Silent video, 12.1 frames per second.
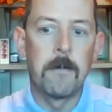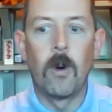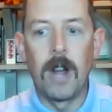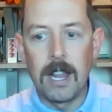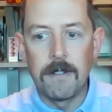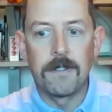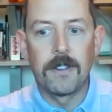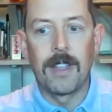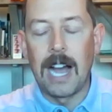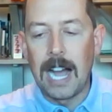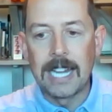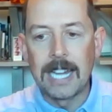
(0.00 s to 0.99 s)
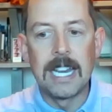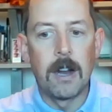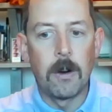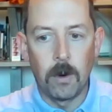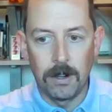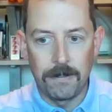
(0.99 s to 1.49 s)
way for the high
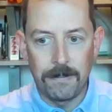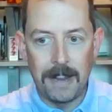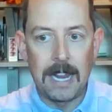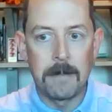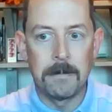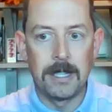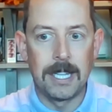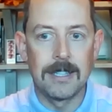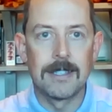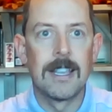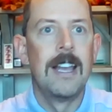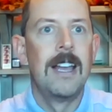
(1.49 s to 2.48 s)
net worth families,